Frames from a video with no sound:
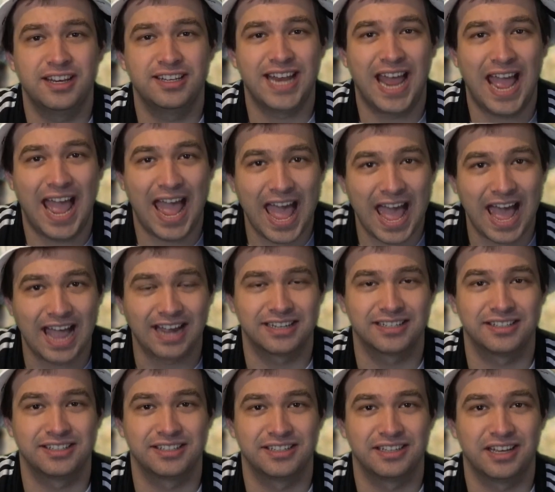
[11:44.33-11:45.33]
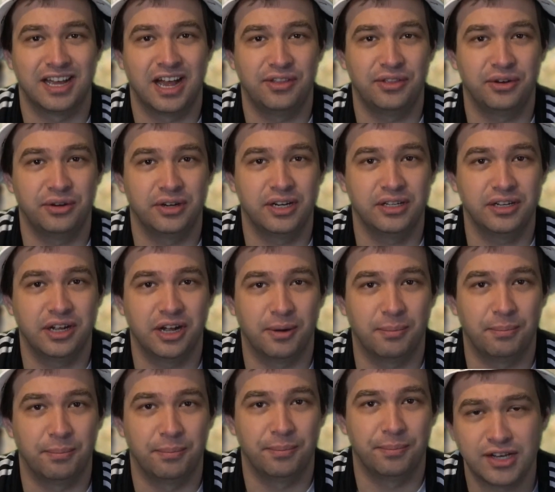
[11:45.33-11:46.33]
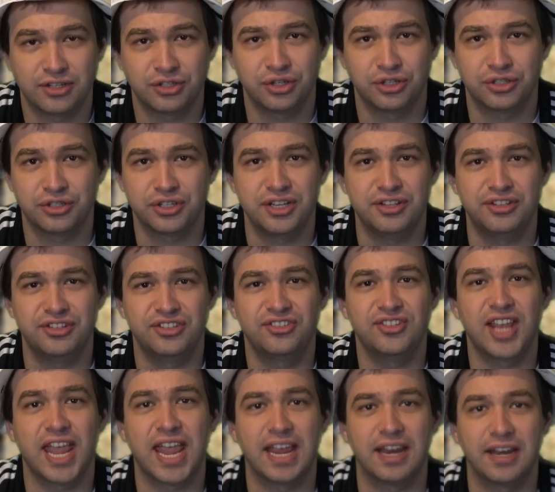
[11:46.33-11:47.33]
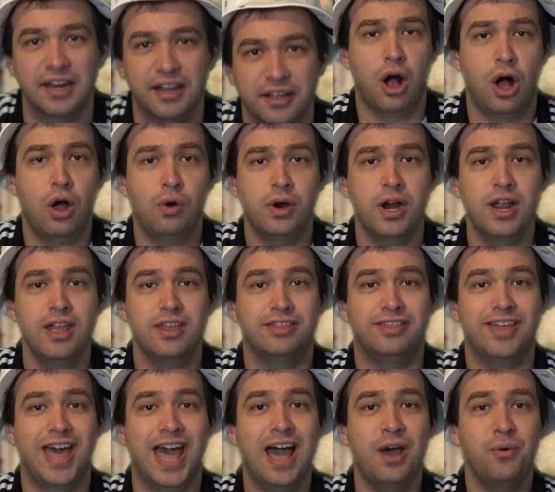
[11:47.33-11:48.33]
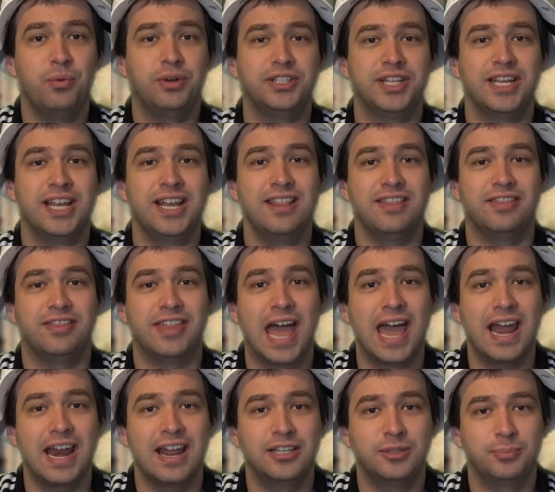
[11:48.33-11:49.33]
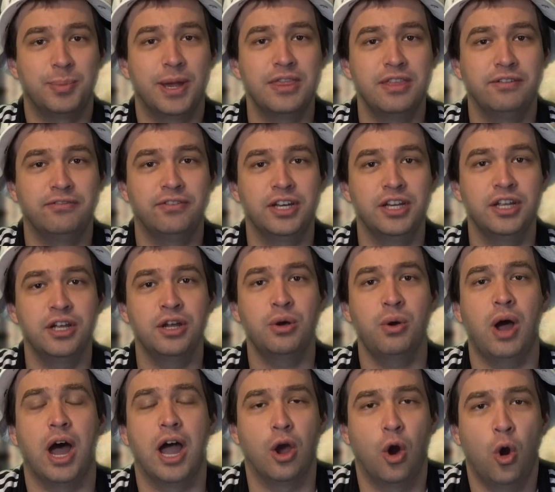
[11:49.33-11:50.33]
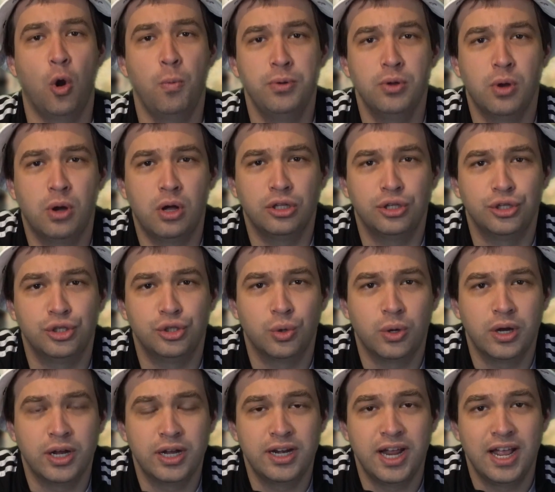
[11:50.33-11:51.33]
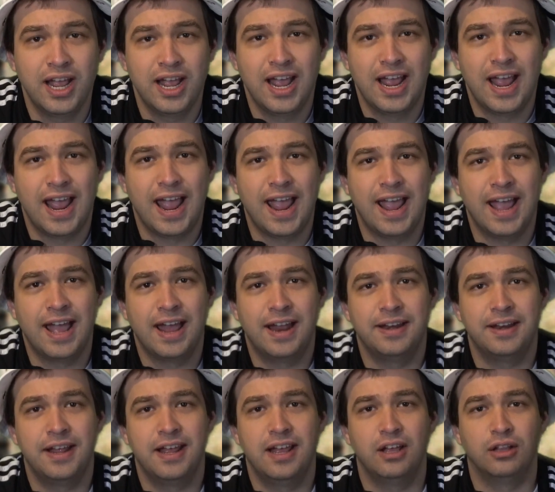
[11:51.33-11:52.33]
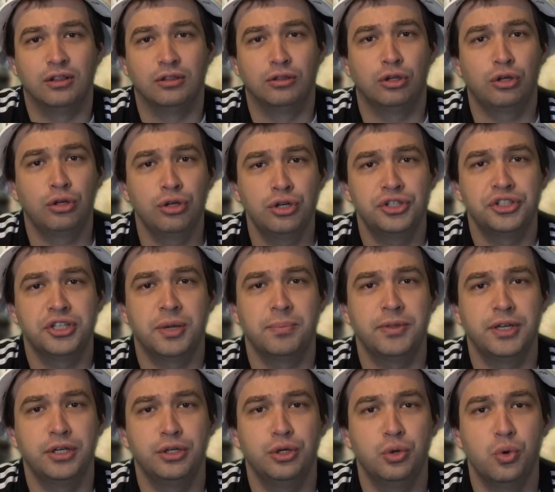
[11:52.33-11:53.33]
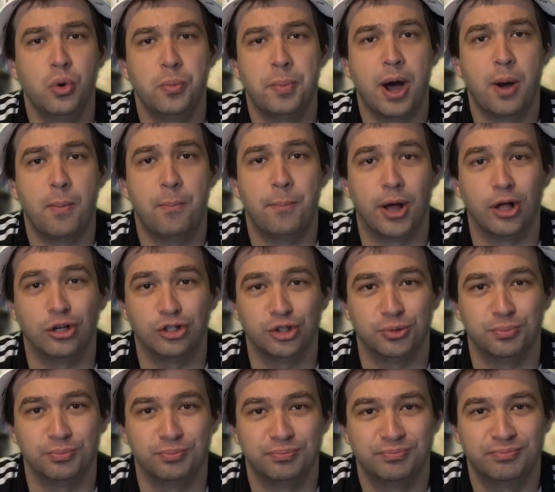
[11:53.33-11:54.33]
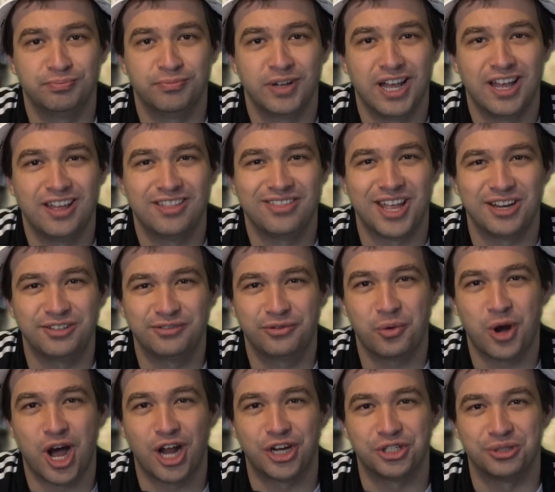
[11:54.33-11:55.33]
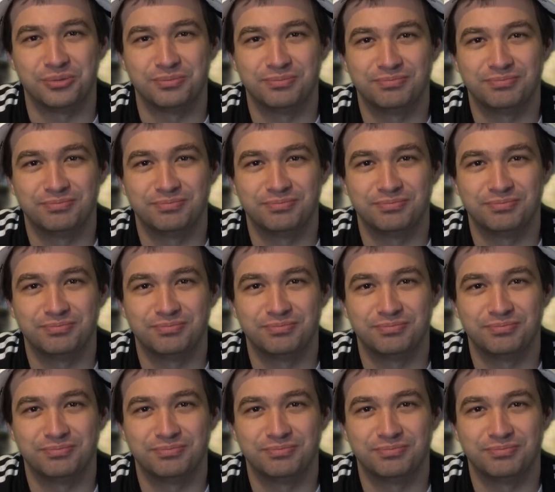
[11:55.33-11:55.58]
tax on their income. That's just insane. All right, that was it. That has been the video. I hope you all enjoyed and learned something new about Belgium. Thanks for watching.